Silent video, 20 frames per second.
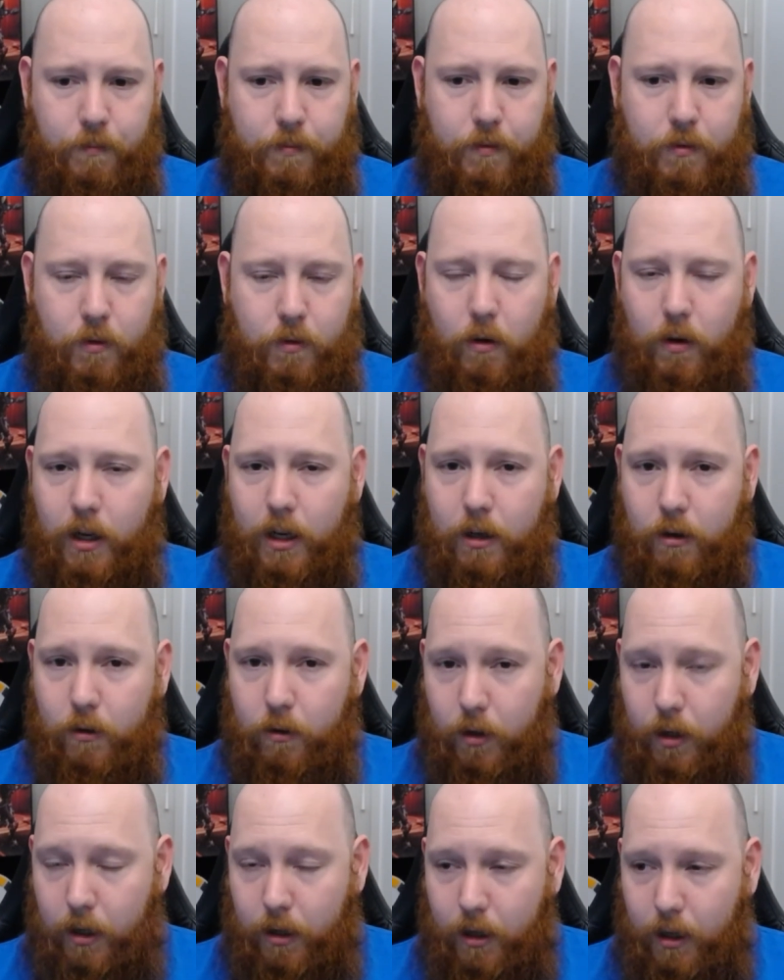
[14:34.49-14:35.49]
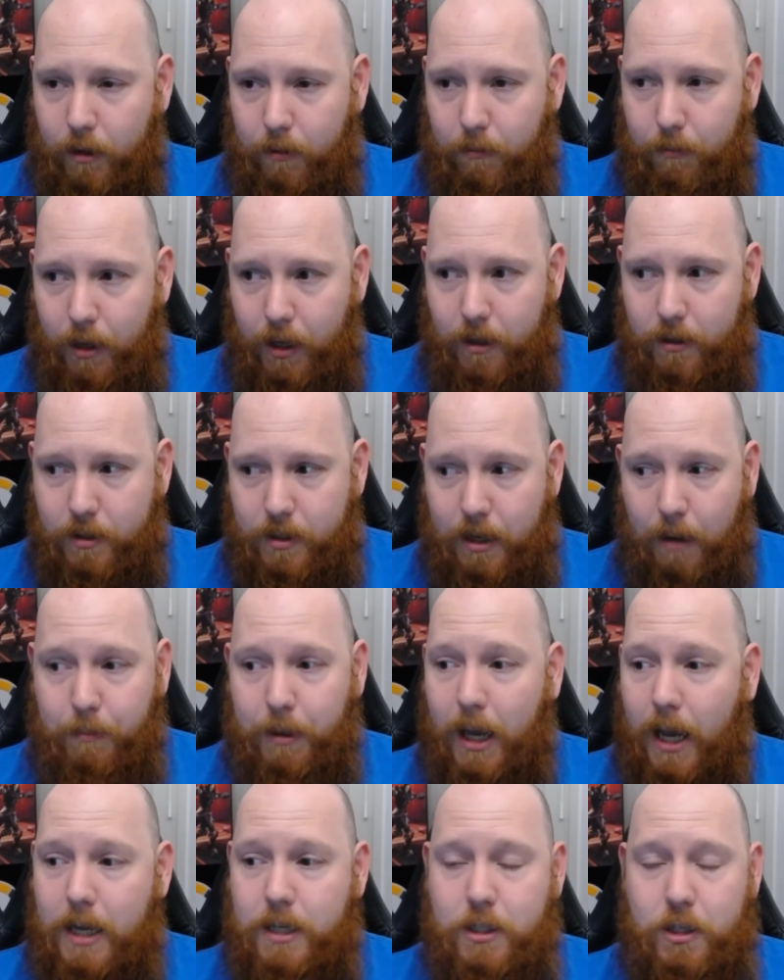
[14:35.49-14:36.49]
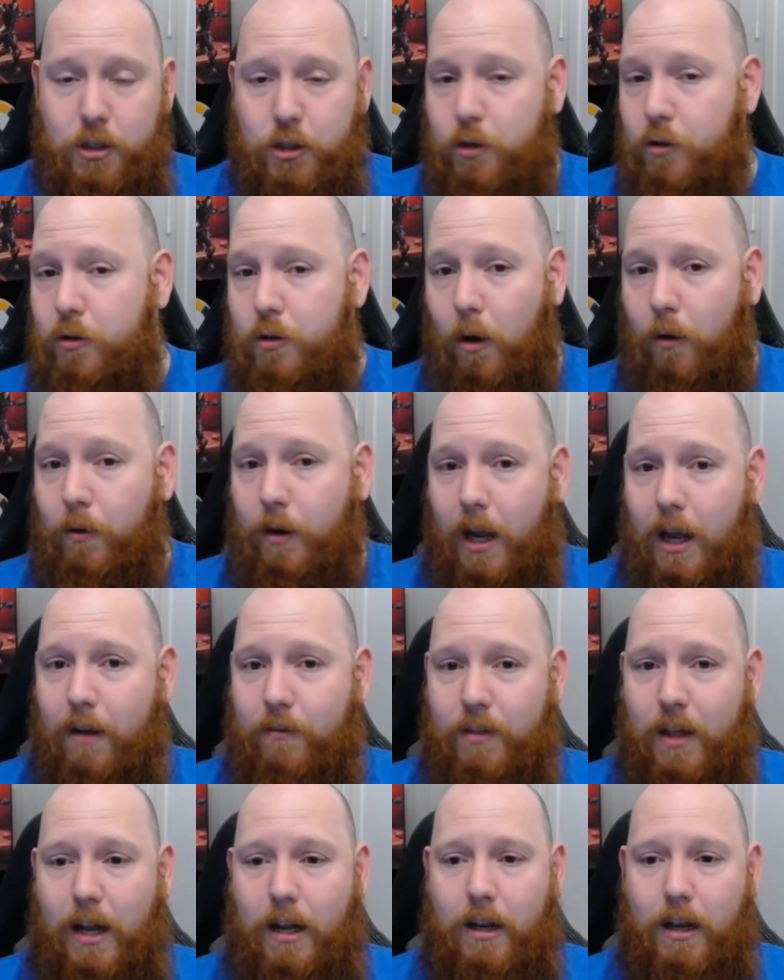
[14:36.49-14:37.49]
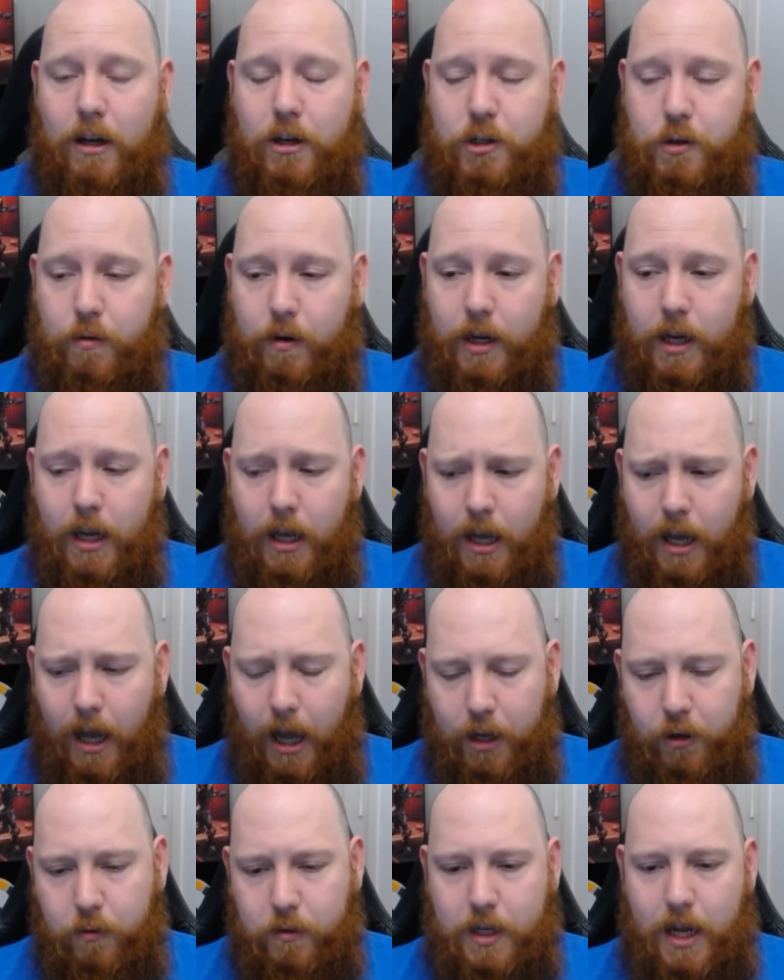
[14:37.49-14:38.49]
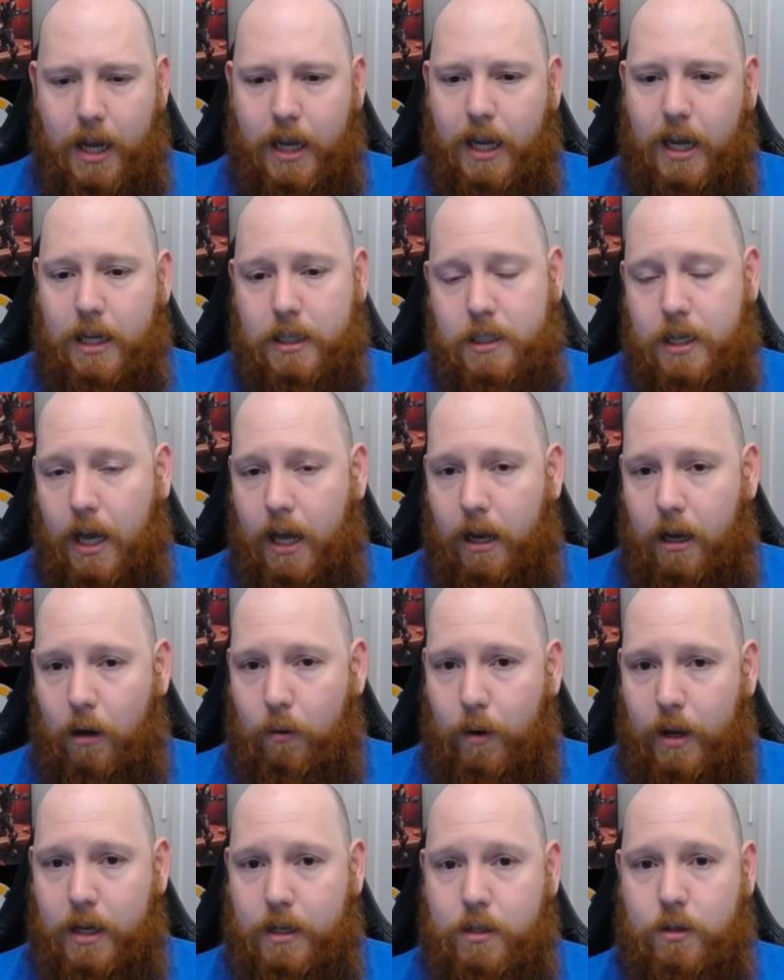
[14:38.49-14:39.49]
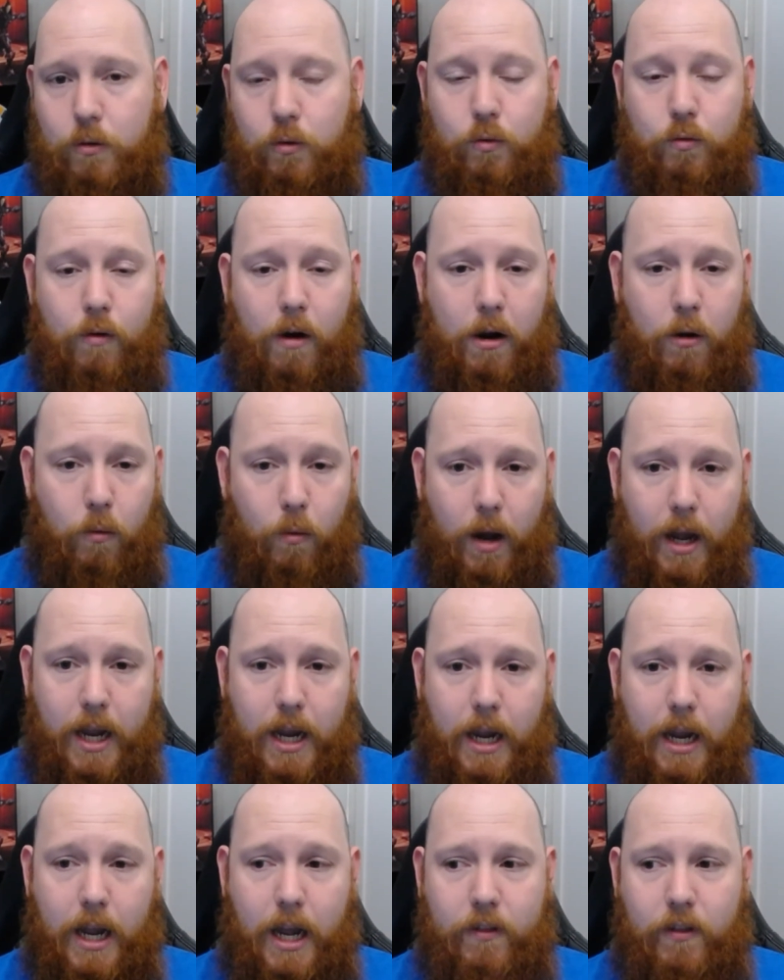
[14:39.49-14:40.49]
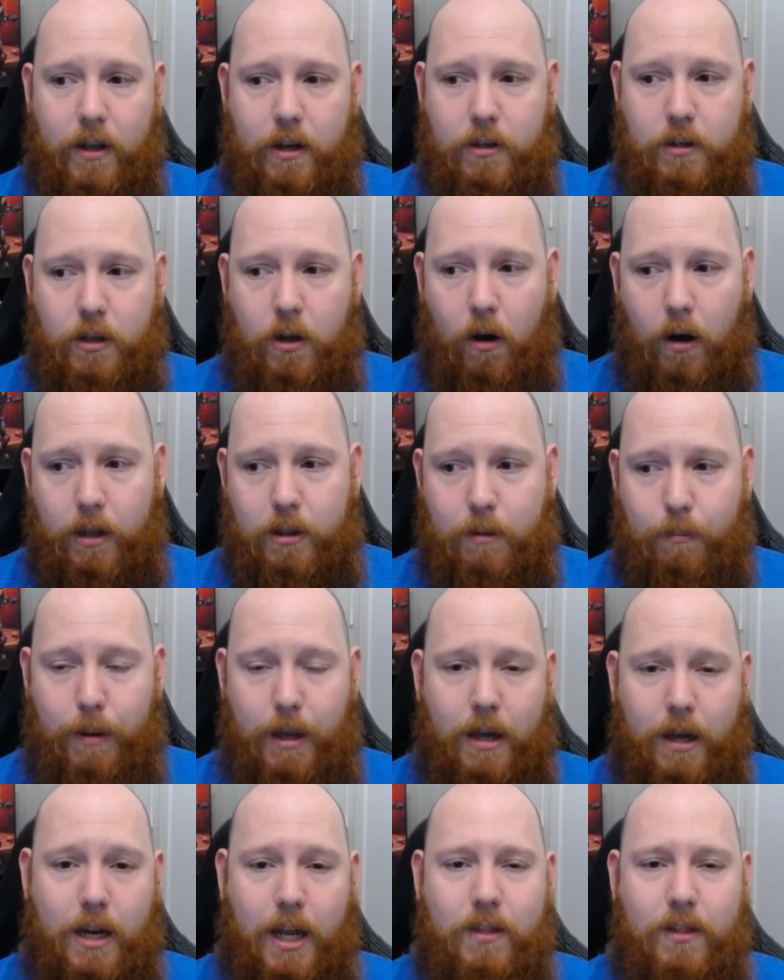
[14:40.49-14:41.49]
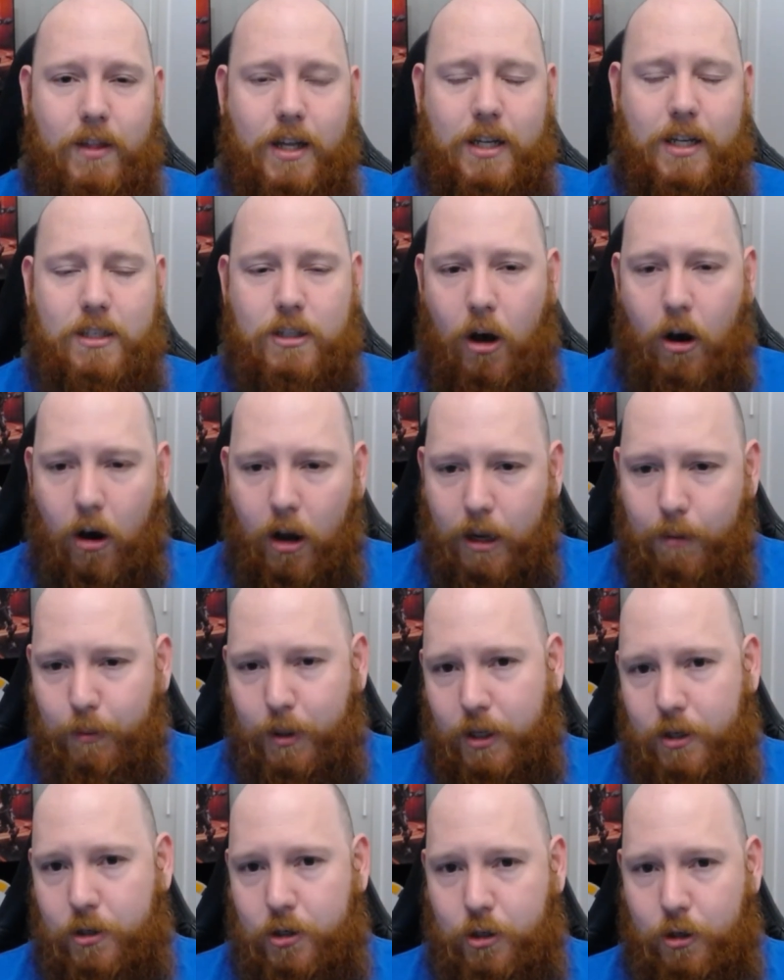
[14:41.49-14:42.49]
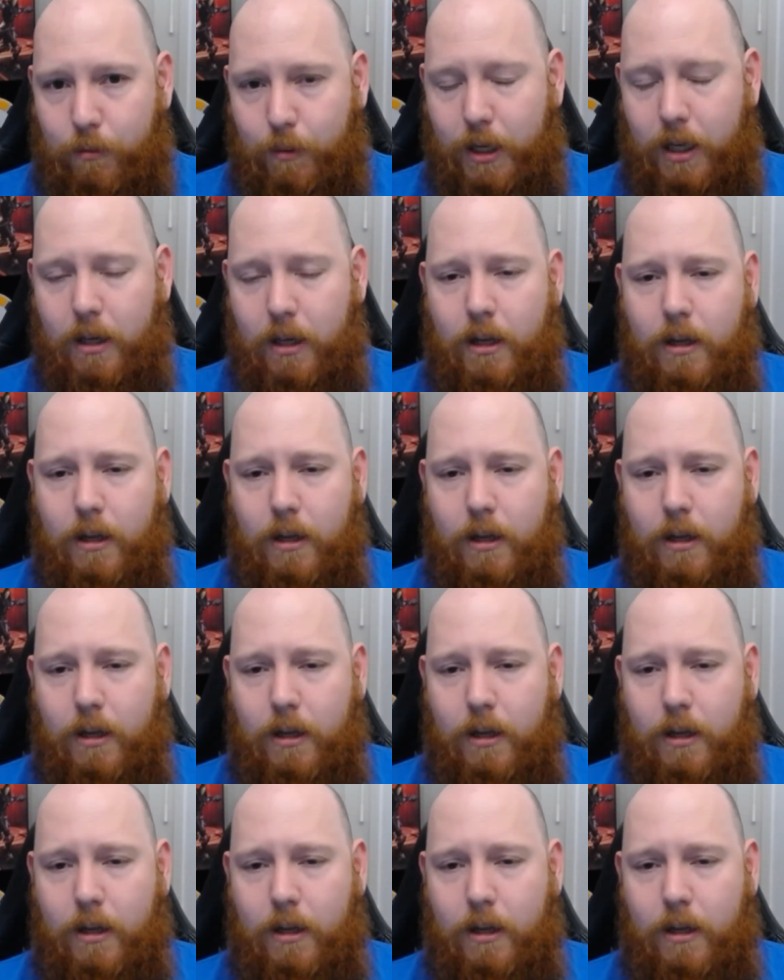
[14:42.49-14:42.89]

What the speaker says: Not in some cases, you don't have that luxury, and your tank has to LOS or run away and then kite them out, and that's time consuming.